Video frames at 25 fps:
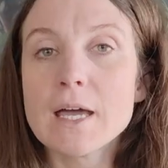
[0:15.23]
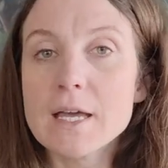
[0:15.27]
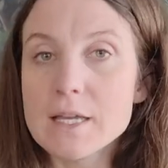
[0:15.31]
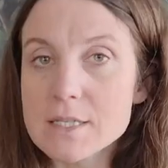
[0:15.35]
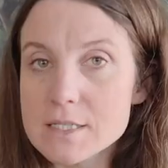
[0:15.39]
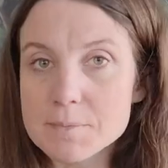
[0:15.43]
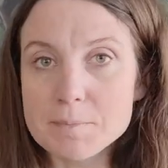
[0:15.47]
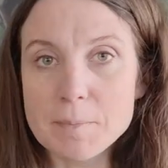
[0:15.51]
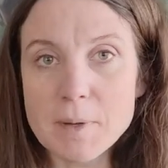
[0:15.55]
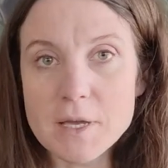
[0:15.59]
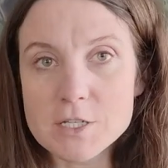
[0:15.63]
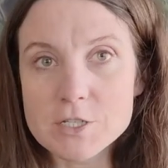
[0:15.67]

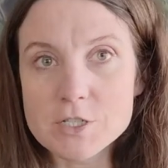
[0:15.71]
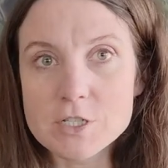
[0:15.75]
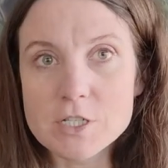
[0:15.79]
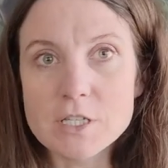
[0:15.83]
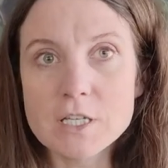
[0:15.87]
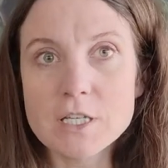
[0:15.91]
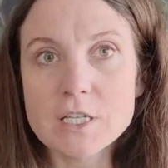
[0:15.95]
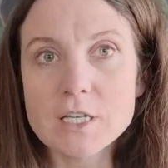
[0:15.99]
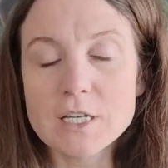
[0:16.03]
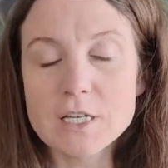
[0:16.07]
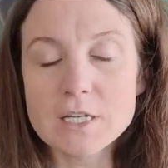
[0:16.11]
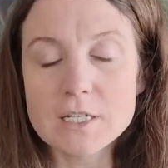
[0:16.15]

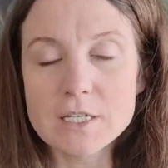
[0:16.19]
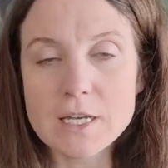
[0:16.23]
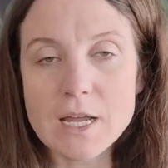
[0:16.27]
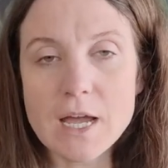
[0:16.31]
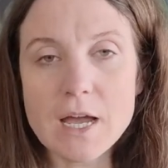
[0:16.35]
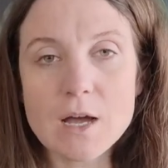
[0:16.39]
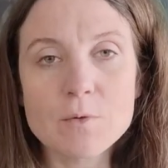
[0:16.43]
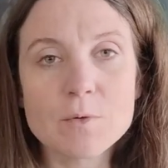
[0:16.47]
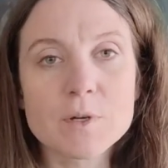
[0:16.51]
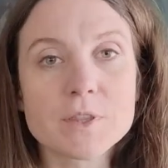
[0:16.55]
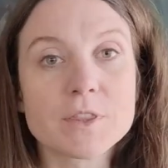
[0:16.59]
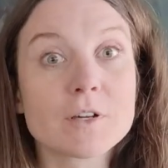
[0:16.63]
Especially
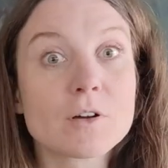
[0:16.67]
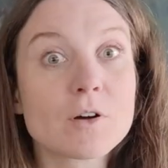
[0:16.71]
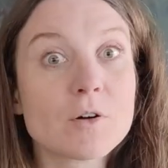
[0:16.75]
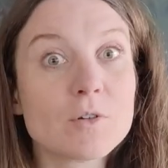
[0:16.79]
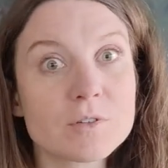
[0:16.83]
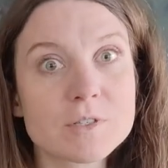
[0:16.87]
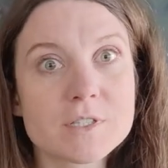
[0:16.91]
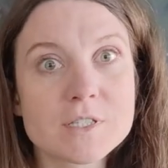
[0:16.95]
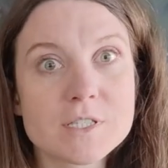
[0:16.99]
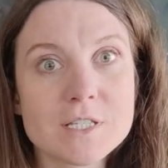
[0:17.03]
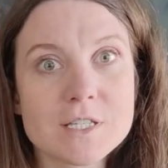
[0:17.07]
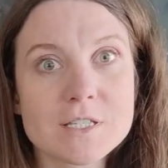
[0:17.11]
now with the
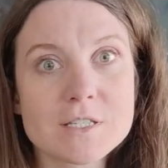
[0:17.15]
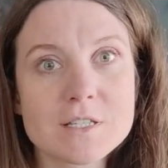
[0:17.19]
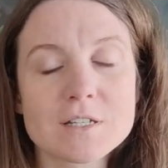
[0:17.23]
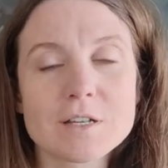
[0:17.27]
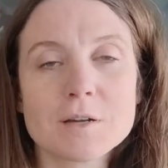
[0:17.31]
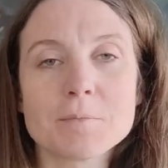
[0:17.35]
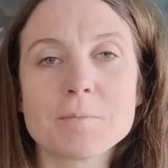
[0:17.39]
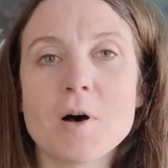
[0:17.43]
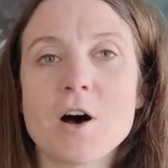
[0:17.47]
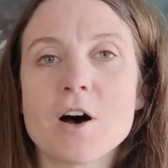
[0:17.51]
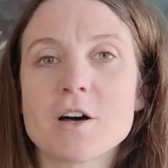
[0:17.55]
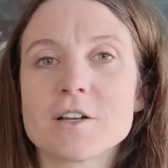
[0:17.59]
cold season
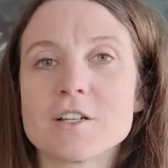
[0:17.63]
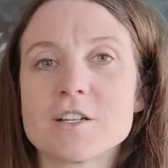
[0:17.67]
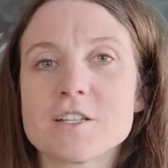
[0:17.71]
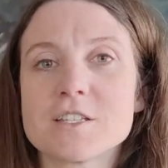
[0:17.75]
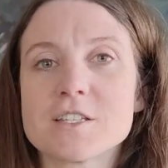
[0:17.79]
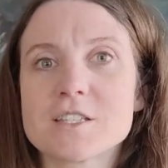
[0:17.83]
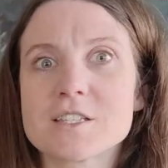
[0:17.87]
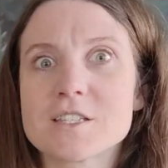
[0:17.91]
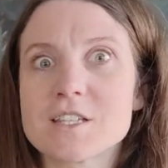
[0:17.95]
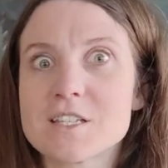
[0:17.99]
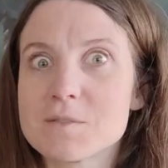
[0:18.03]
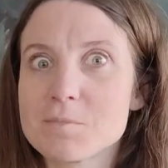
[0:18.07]
upon
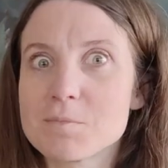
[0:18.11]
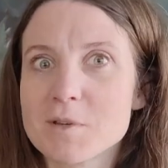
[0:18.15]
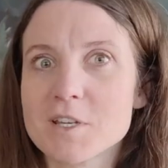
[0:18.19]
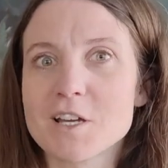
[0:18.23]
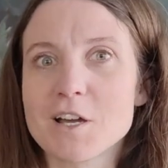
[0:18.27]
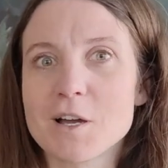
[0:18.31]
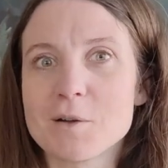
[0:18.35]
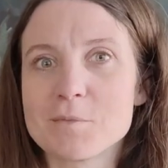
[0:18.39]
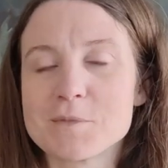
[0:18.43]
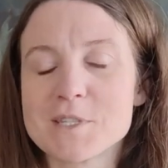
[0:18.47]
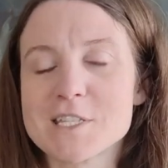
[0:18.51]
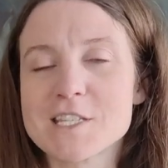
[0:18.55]
us, this
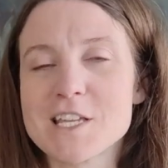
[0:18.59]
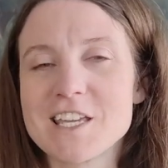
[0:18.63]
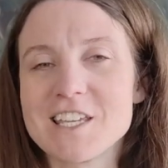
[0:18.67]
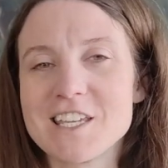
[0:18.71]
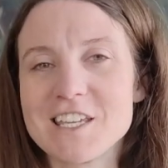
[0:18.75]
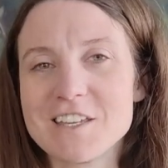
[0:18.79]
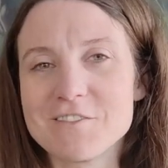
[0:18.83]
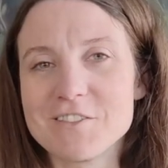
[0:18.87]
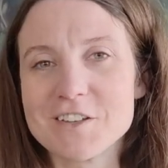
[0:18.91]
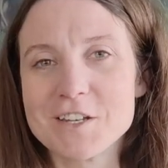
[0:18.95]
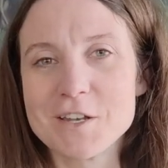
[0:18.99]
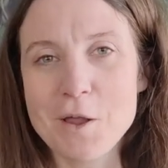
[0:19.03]
becomes
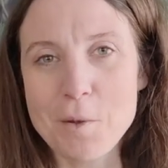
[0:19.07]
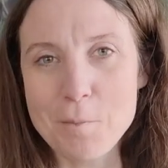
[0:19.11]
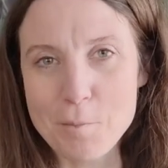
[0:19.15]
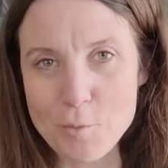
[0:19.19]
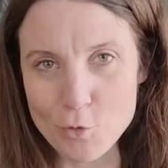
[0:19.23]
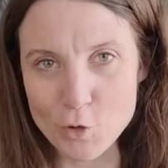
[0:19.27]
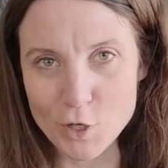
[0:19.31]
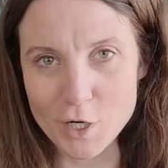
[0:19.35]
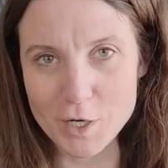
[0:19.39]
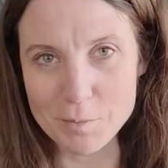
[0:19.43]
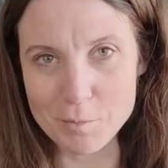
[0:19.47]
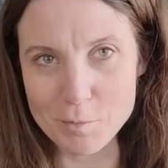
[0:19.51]
even
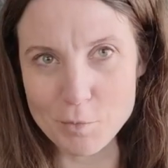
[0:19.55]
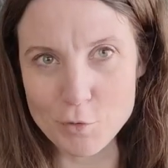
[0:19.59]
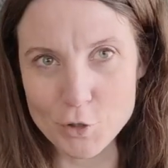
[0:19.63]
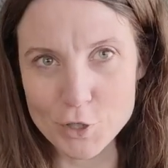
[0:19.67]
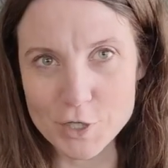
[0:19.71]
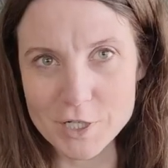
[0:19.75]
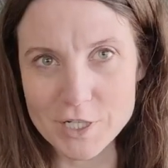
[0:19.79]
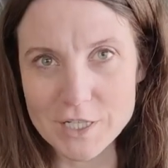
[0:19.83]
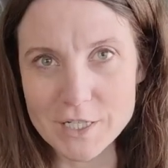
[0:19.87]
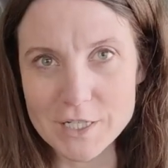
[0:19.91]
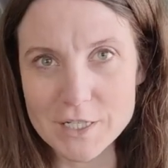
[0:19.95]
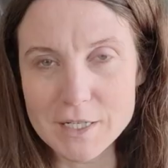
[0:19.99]
more
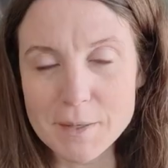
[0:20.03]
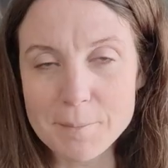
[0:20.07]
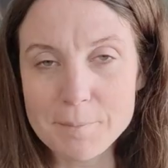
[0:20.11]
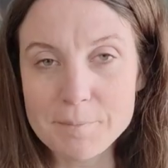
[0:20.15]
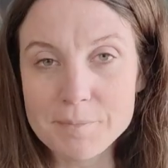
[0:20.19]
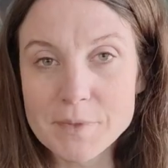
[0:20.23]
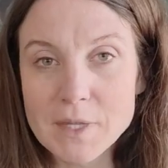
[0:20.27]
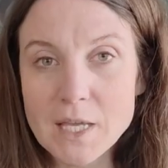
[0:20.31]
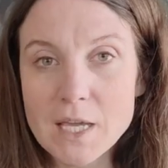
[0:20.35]
important.